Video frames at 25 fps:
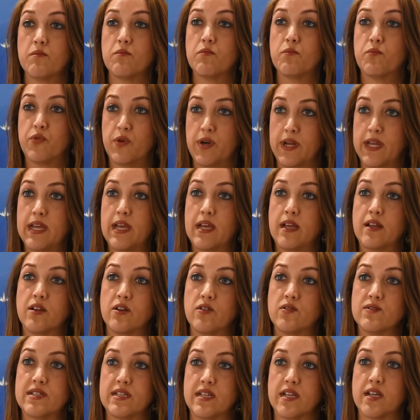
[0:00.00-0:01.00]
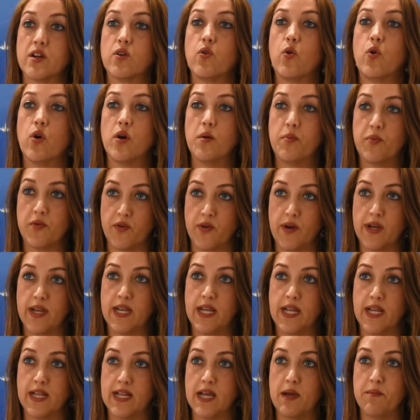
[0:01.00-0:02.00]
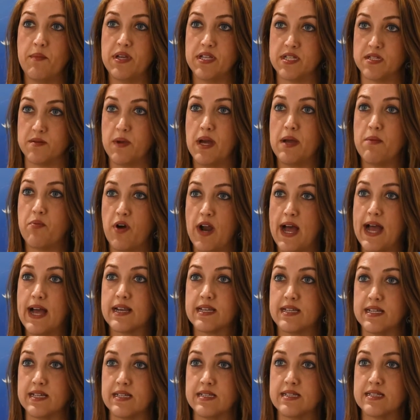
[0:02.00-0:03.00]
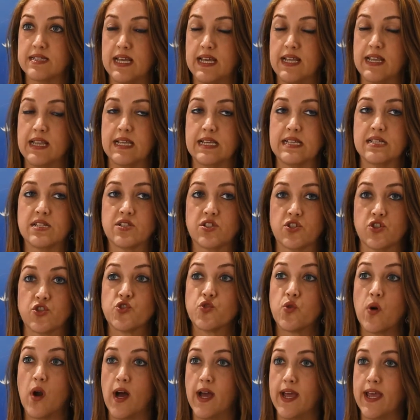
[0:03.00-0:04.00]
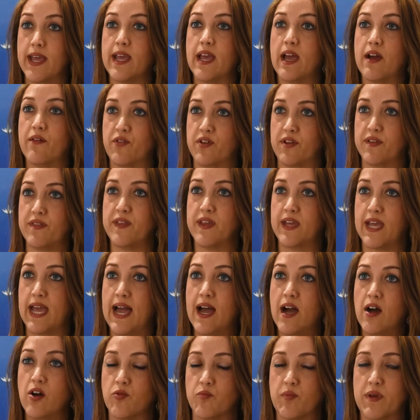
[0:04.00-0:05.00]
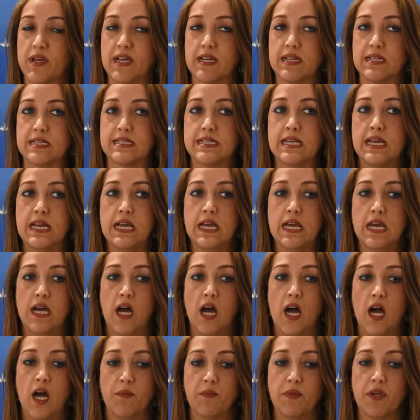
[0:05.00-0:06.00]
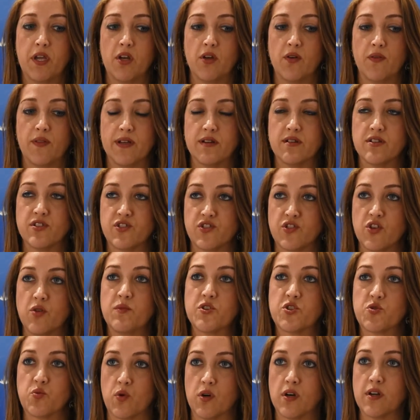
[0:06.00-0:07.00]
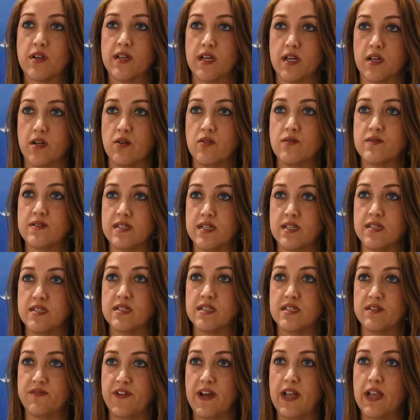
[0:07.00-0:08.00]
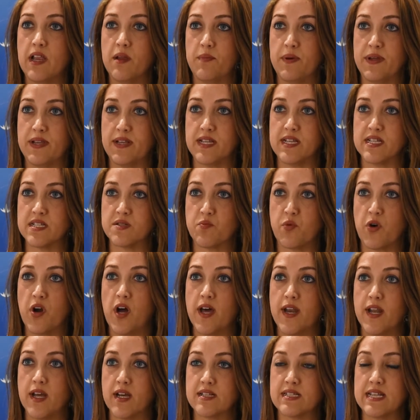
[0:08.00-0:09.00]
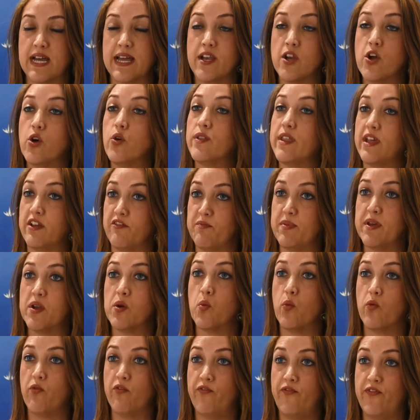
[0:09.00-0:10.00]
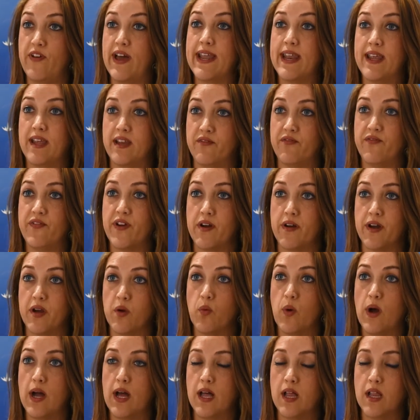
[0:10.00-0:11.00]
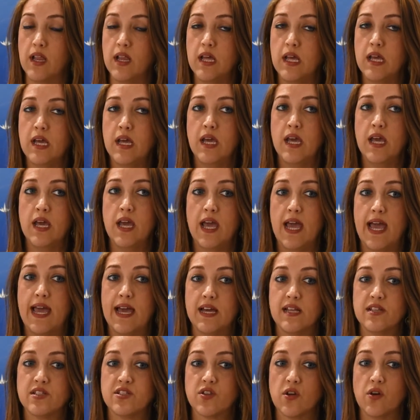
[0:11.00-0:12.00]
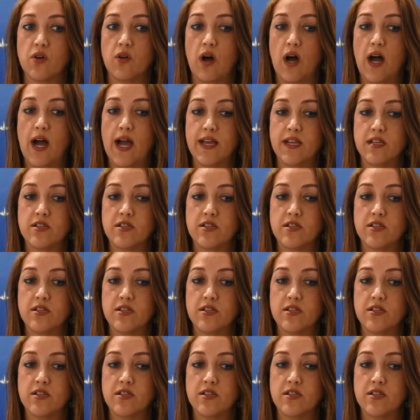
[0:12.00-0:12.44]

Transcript: bringing those and incorporating them into my practice, at least trying everything out, because there's so much work that goes into developing these products. I know they've been vetted very well. And so I